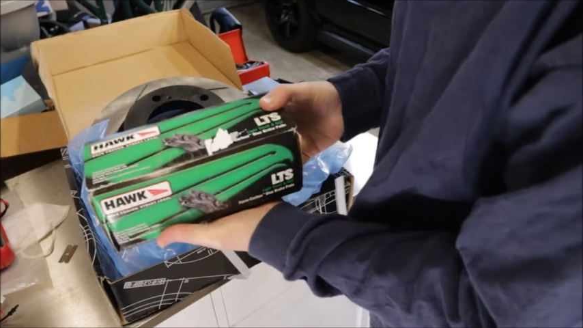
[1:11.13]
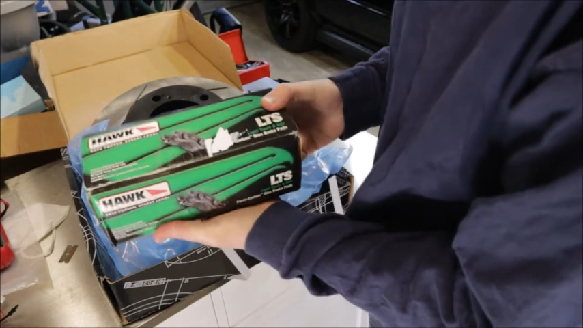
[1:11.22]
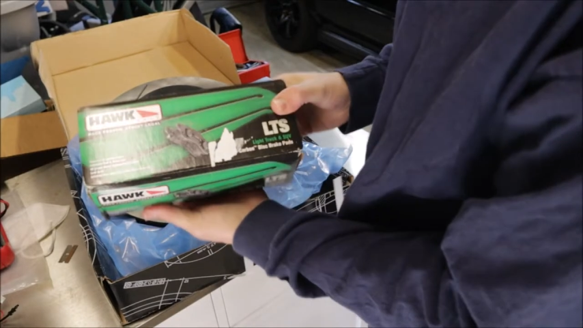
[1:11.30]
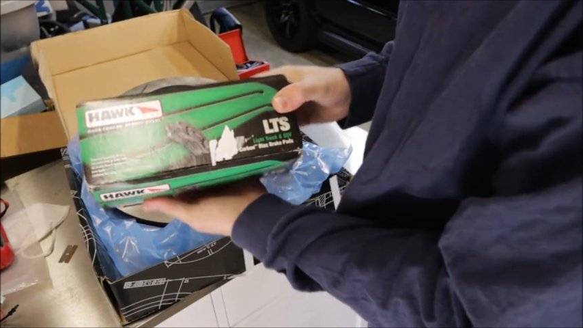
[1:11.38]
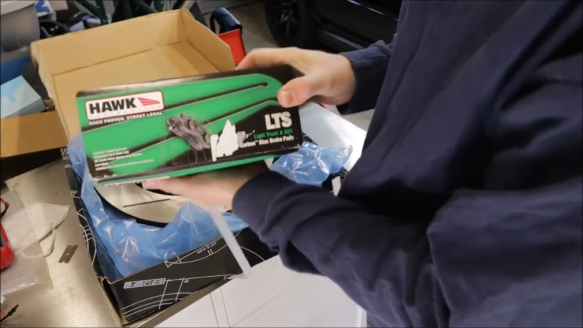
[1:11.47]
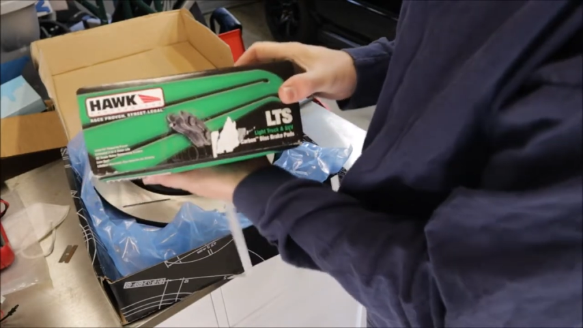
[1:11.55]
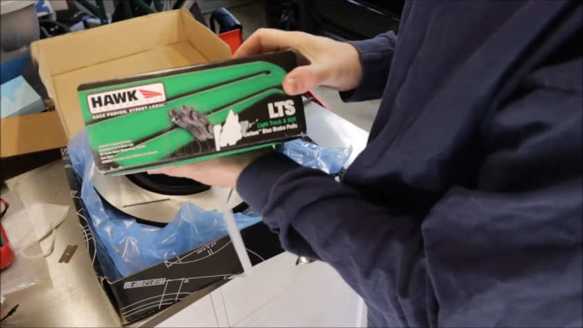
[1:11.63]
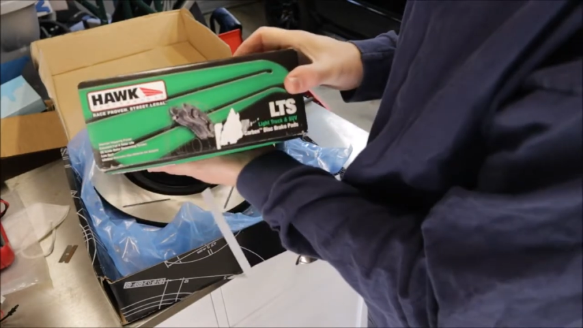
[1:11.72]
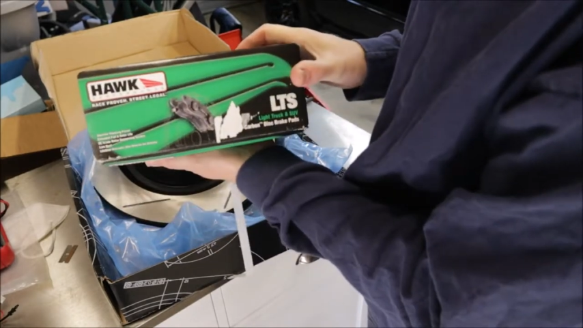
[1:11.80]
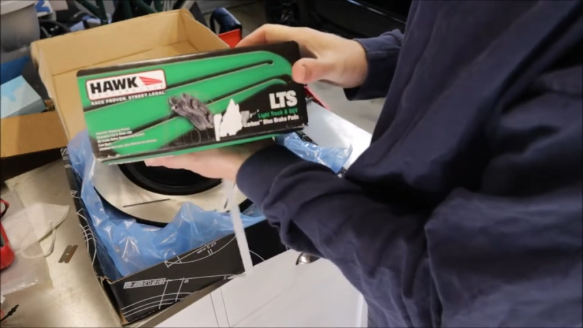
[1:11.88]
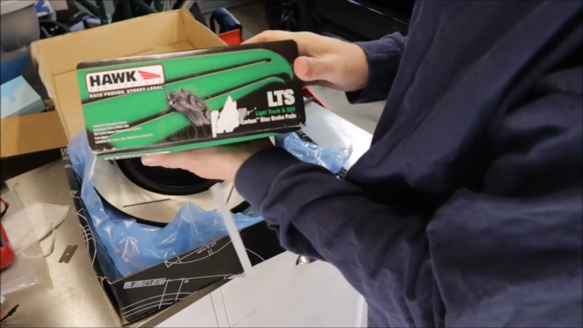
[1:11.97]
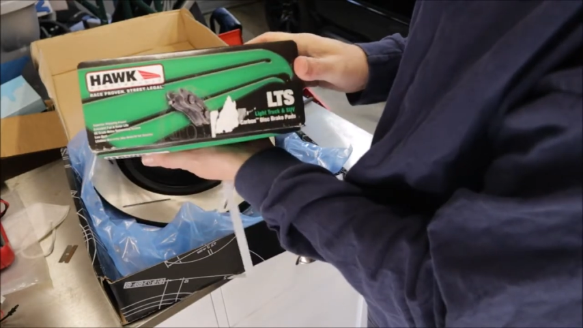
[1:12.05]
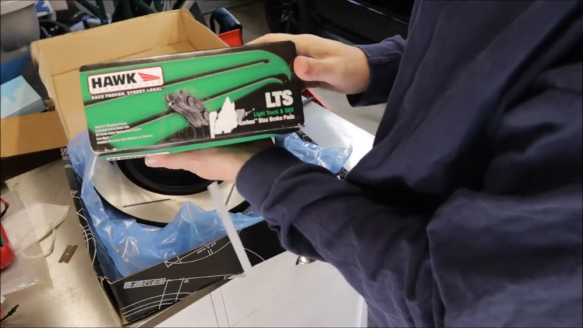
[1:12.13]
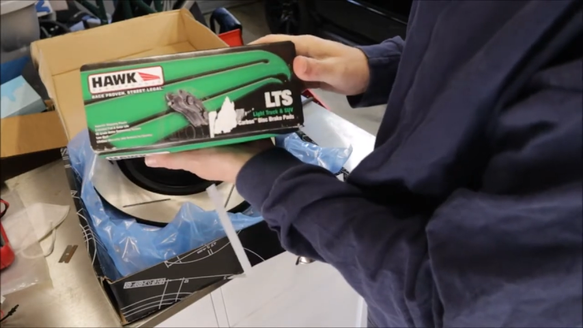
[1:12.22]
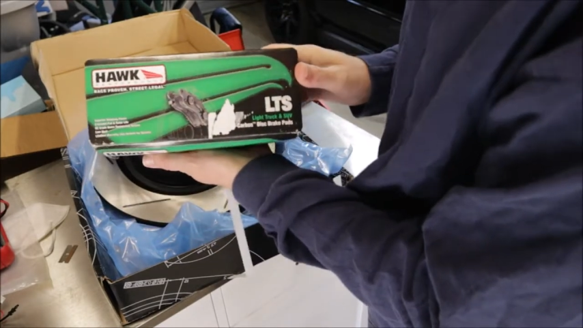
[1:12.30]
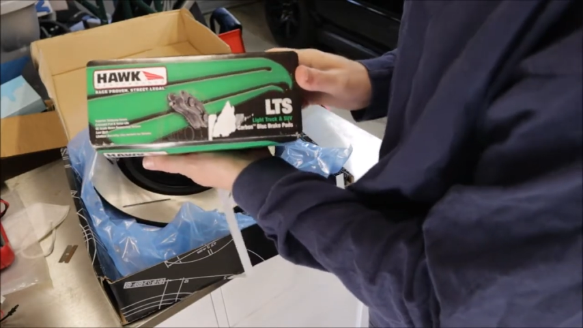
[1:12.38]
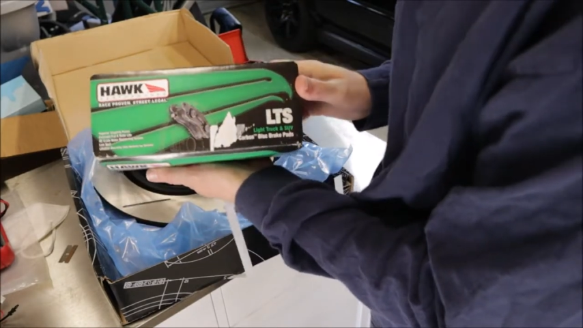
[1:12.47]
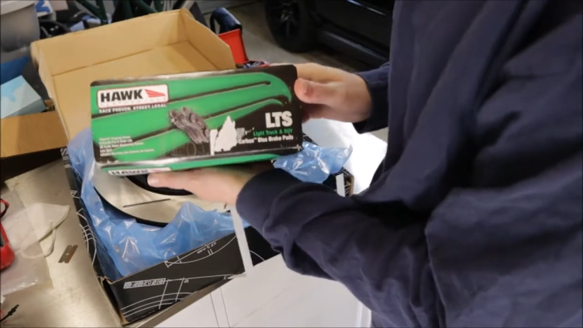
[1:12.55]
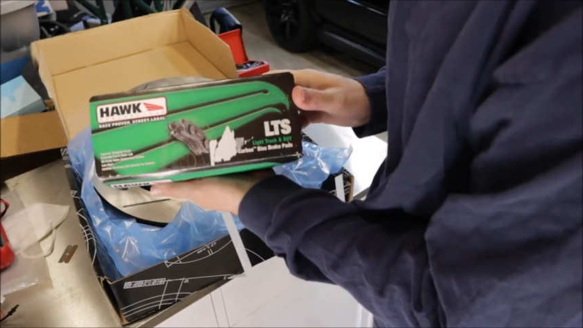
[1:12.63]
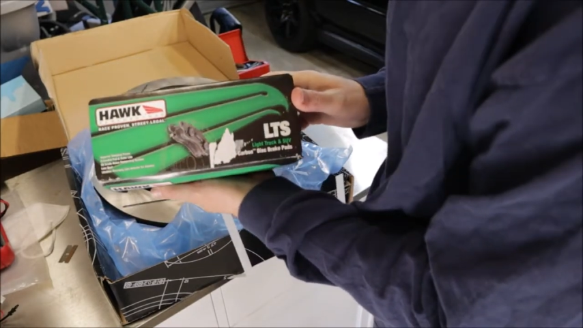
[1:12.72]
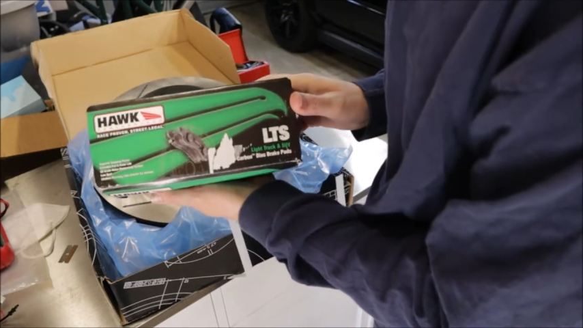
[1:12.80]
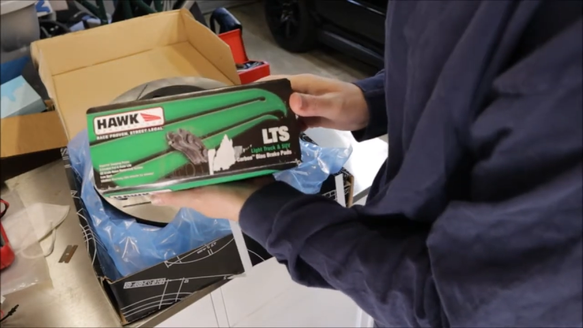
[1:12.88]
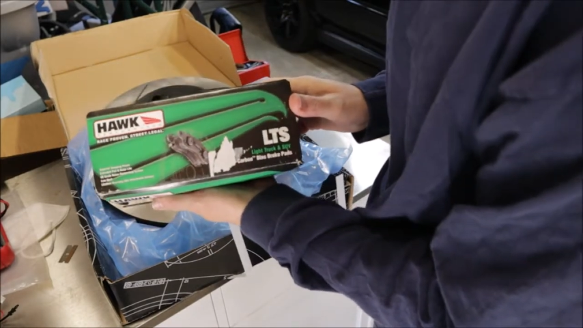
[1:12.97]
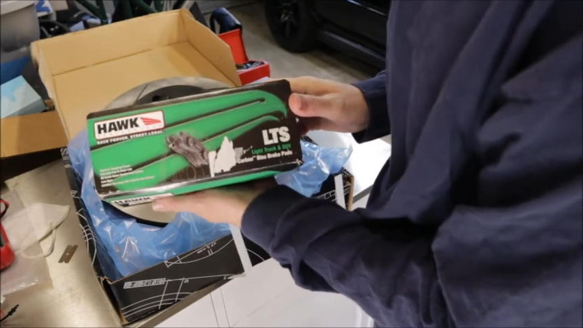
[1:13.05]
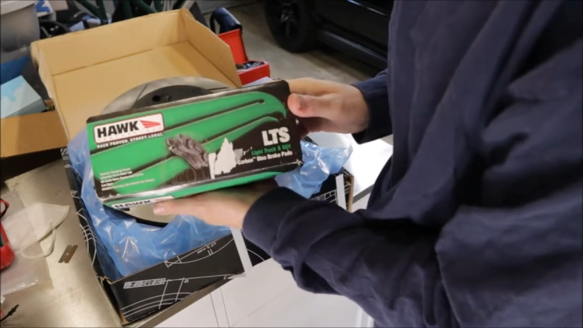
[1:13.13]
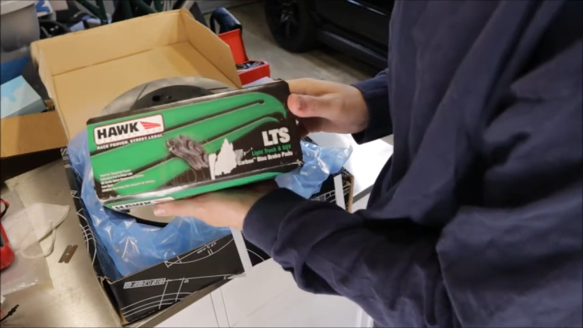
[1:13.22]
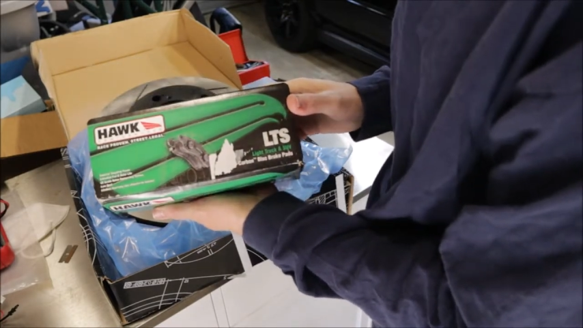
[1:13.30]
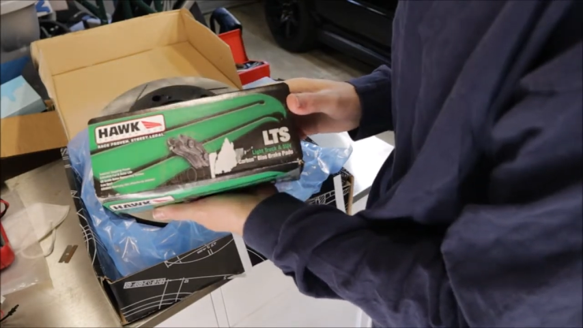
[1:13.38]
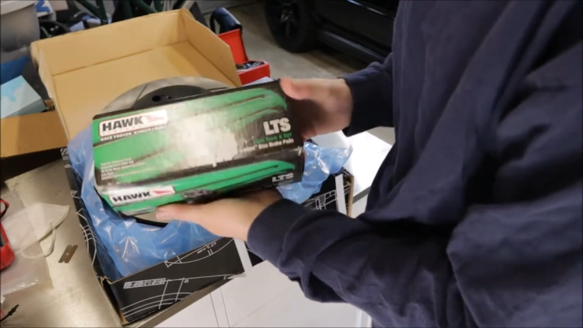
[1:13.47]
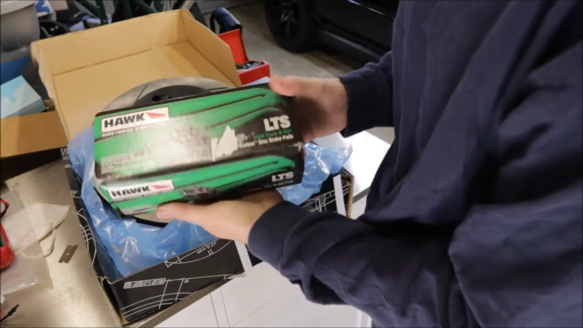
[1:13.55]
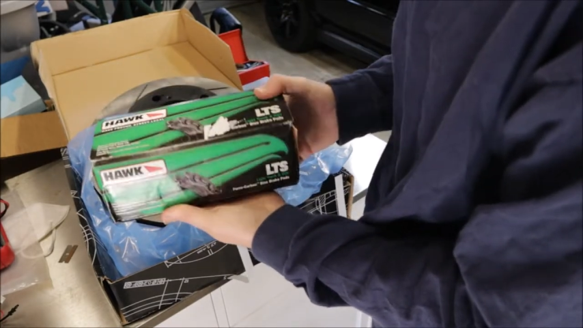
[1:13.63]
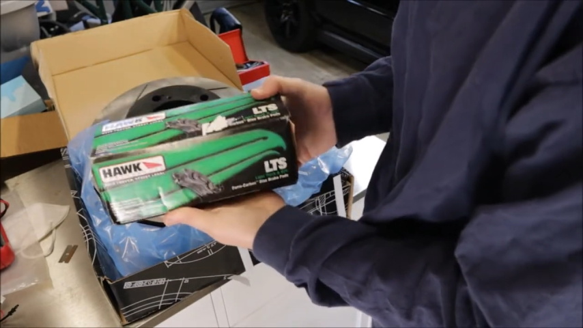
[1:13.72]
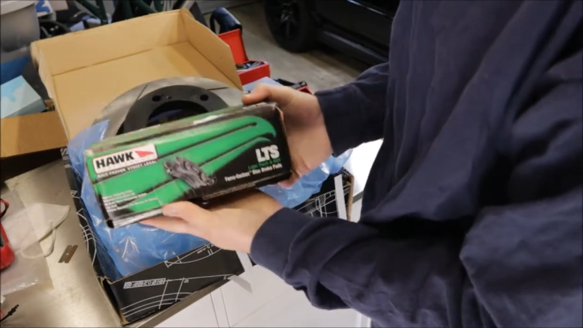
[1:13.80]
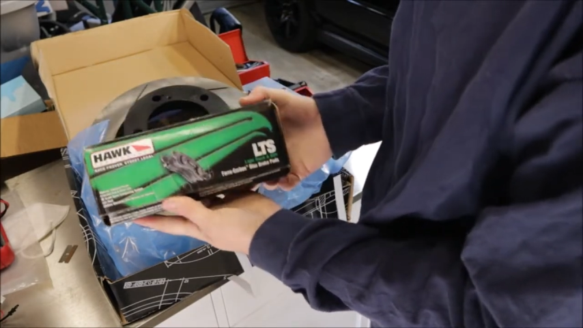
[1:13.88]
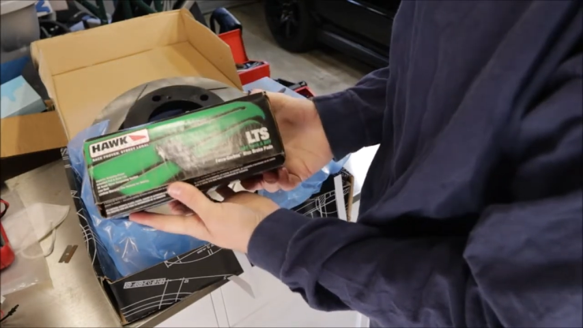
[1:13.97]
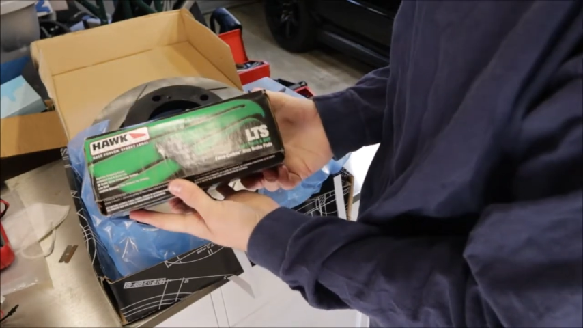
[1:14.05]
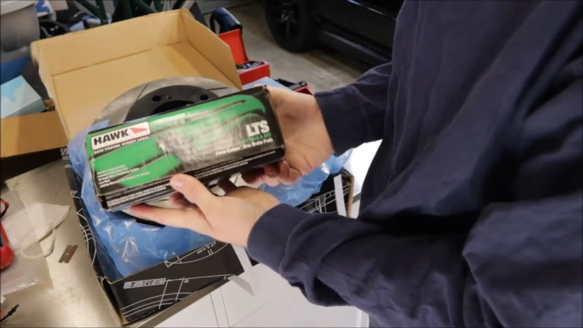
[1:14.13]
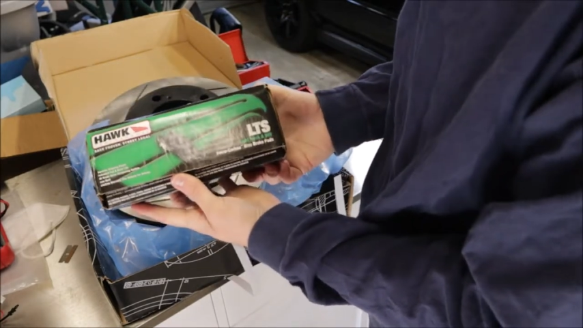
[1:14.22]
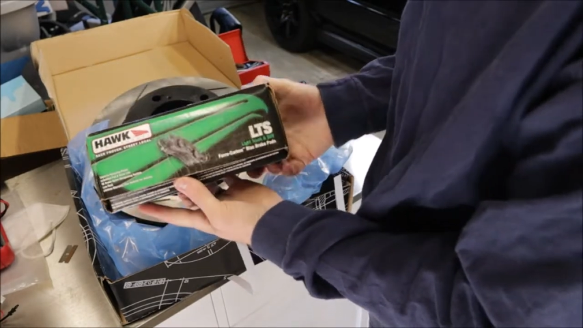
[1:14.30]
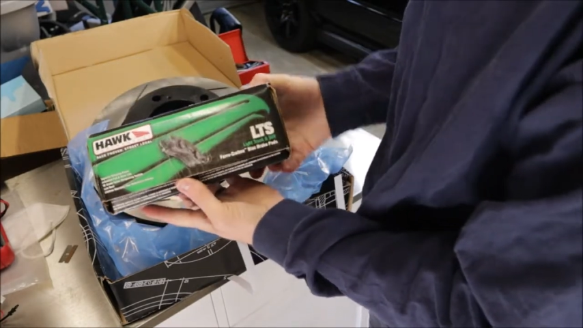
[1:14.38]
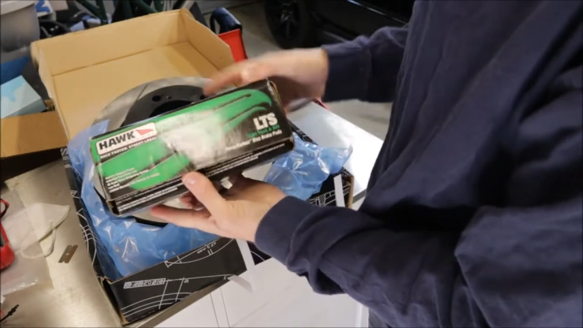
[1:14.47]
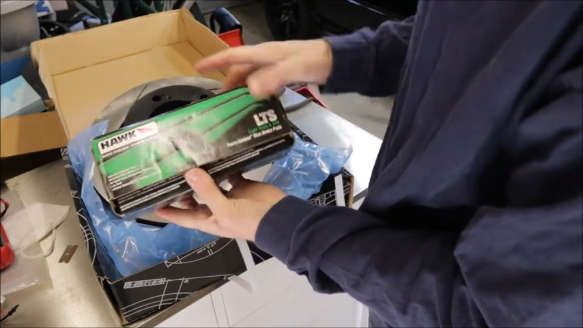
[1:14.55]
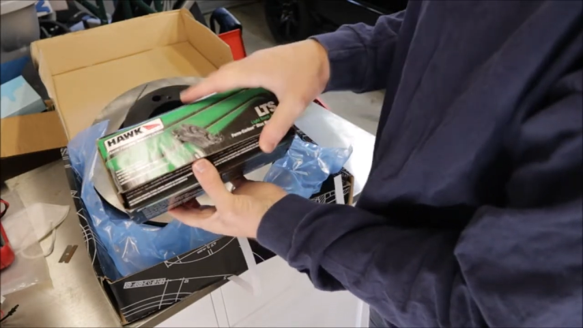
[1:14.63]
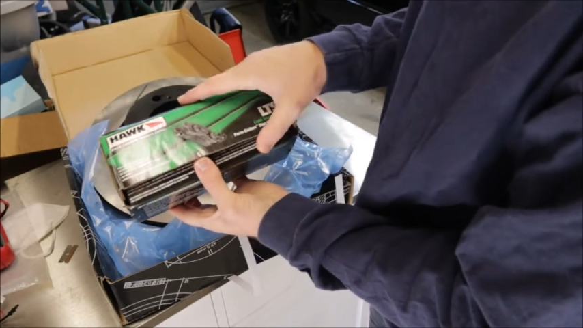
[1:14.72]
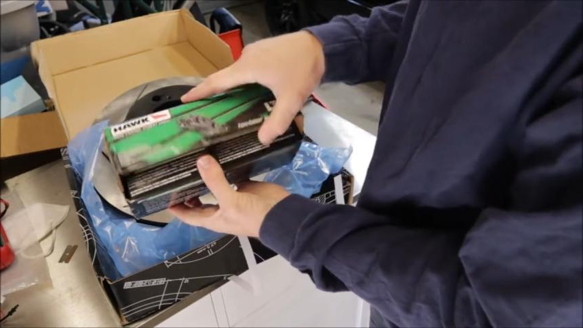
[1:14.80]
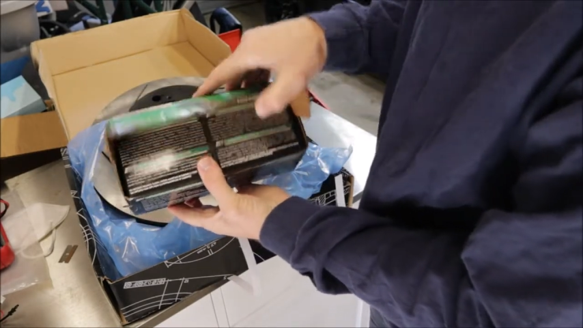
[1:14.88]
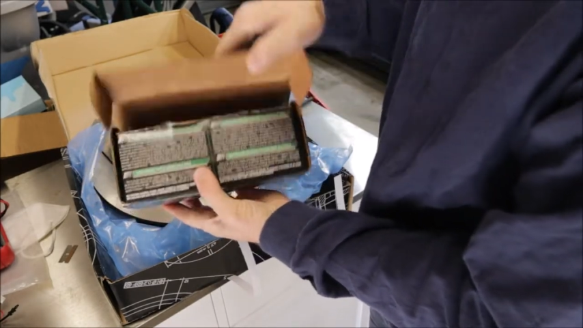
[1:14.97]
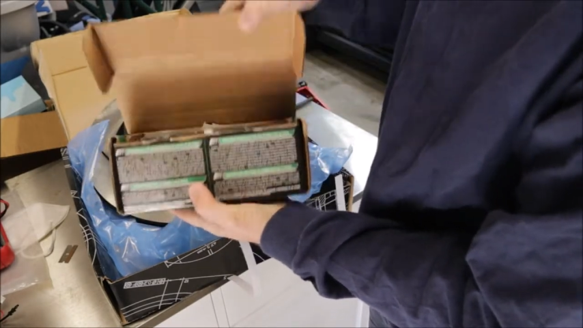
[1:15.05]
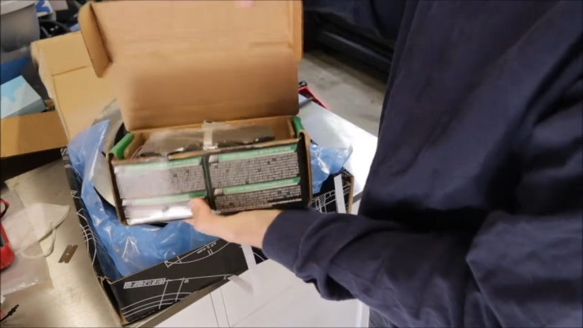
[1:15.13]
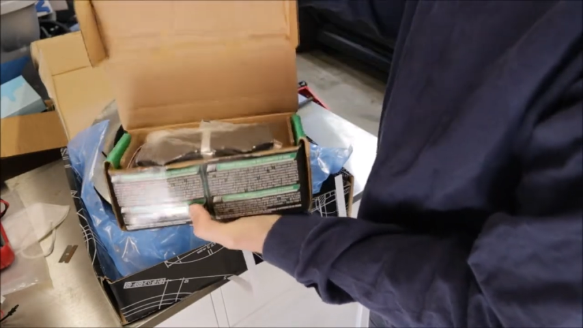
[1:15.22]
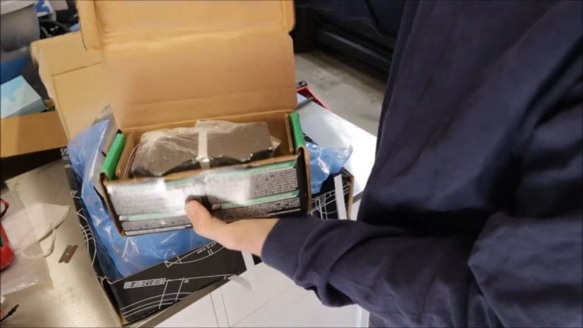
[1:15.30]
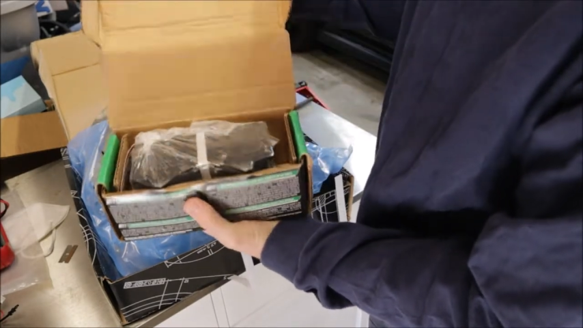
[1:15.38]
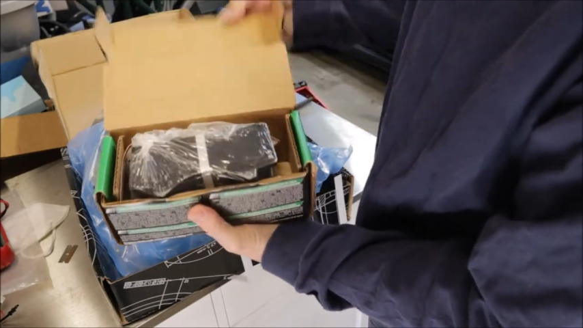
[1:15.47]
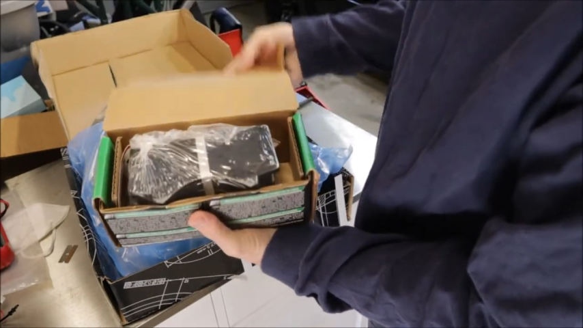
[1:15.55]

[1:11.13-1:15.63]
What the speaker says: (no speaker visible)